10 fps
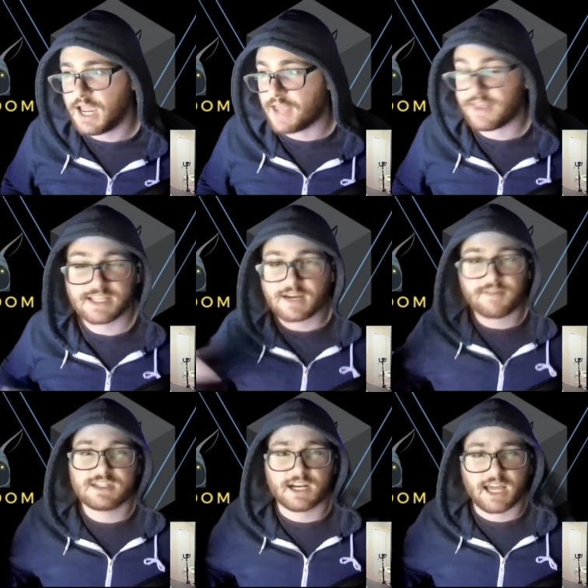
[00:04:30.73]
And that's
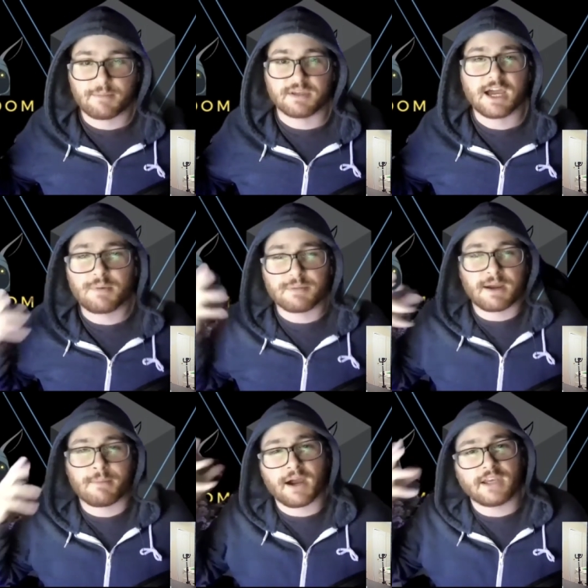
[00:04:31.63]
obviously not happening now, but
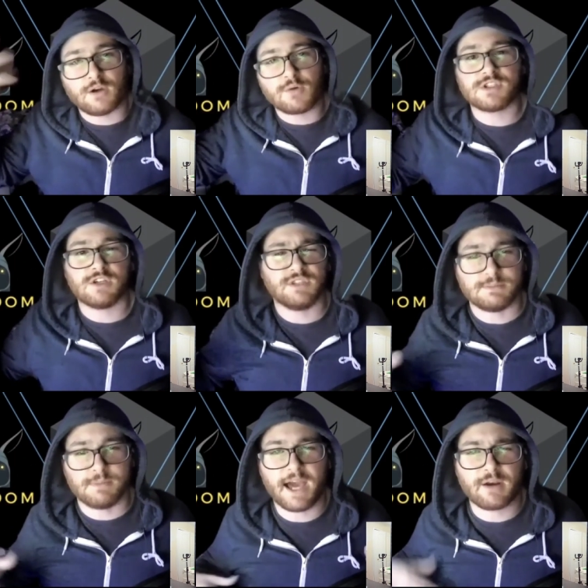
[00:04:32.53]
my mind goes there in these
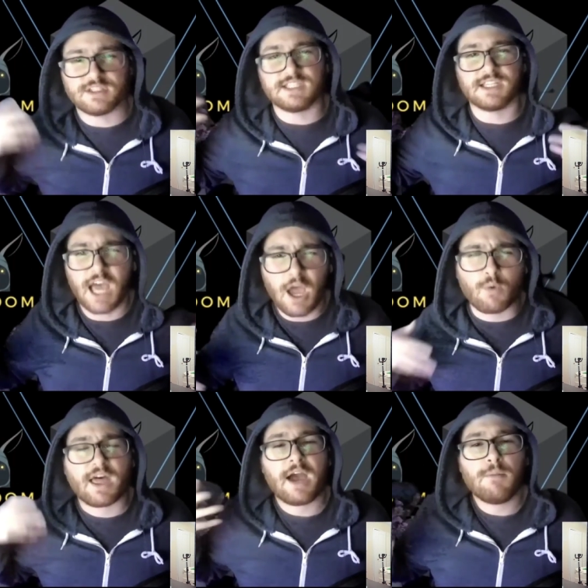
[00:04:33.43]
patterns and says,
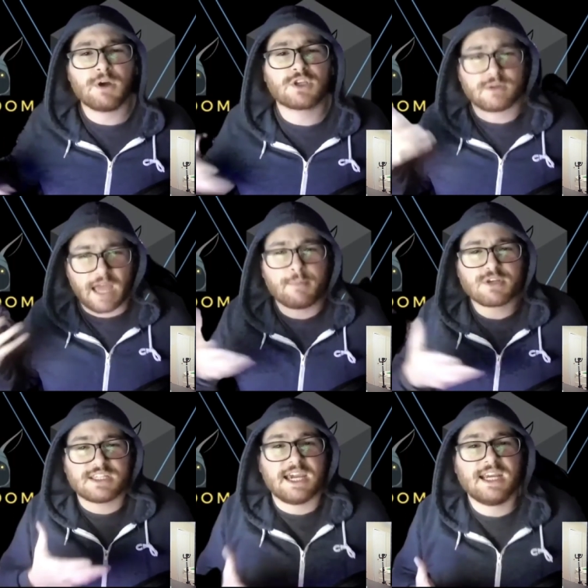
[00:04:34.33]
well, how much
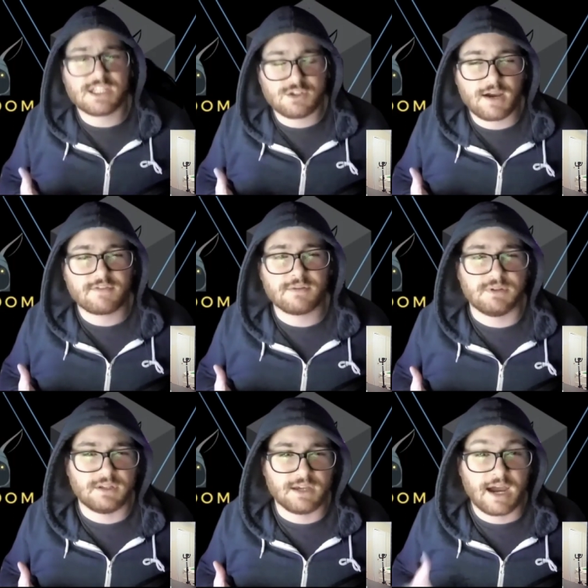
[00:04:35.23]
gain does there have to
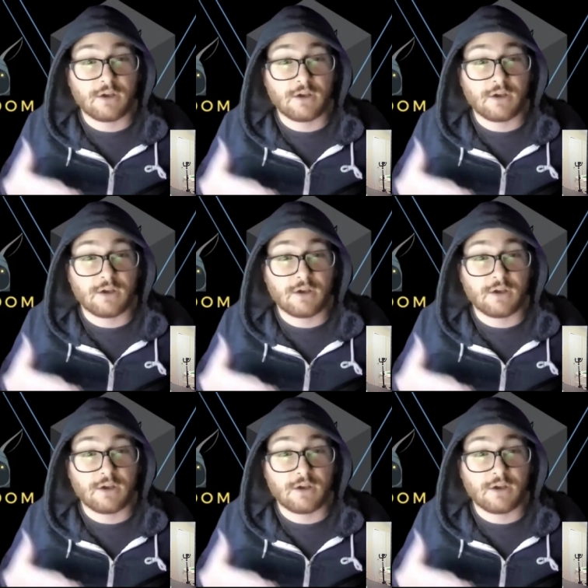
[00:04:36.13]
be?